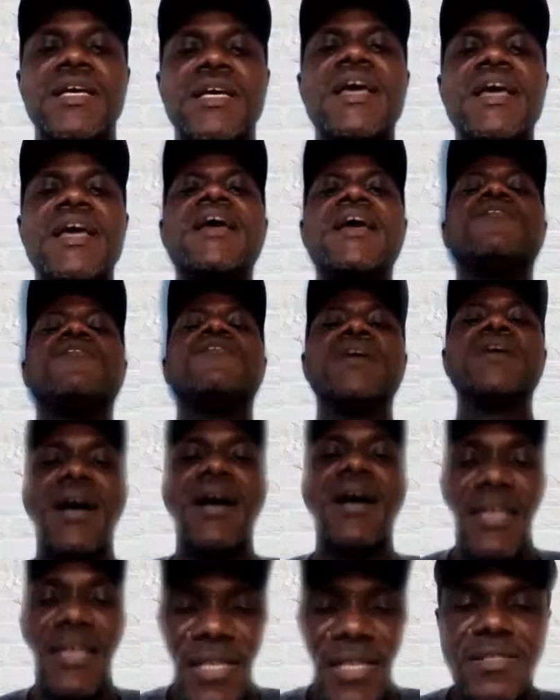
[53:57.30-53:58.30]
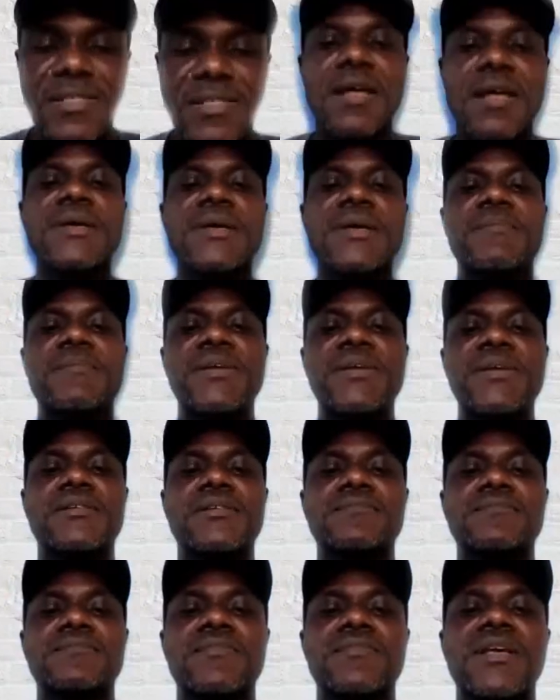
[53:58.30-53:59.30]
an Islamic
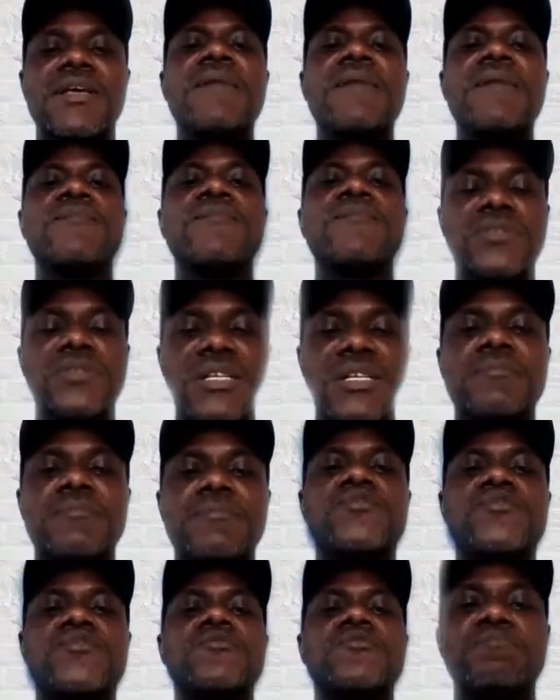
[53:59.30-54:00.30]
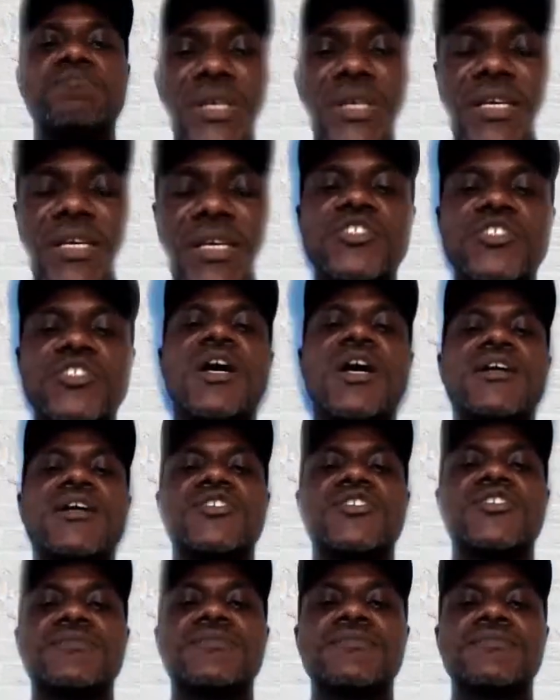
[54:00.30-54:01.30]
person, a Muslim to be in
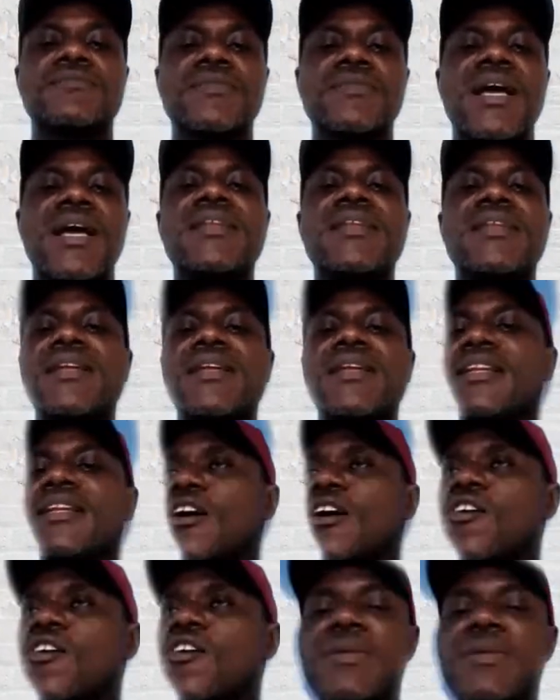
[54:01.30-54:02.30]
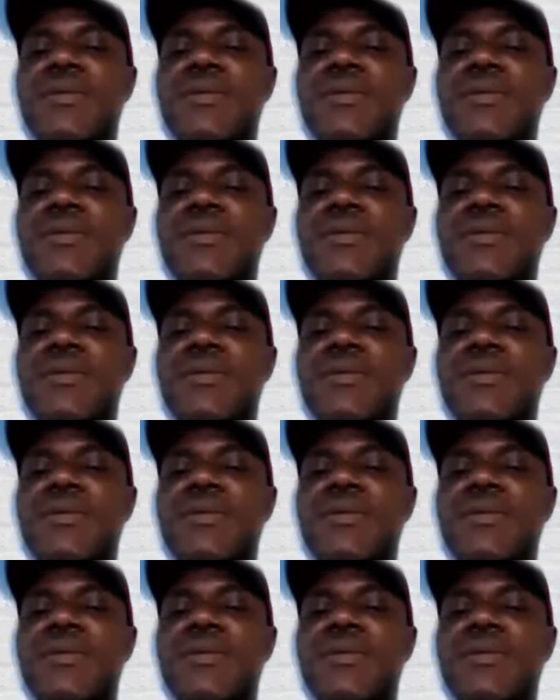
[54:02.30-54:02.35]
charge. And then in the government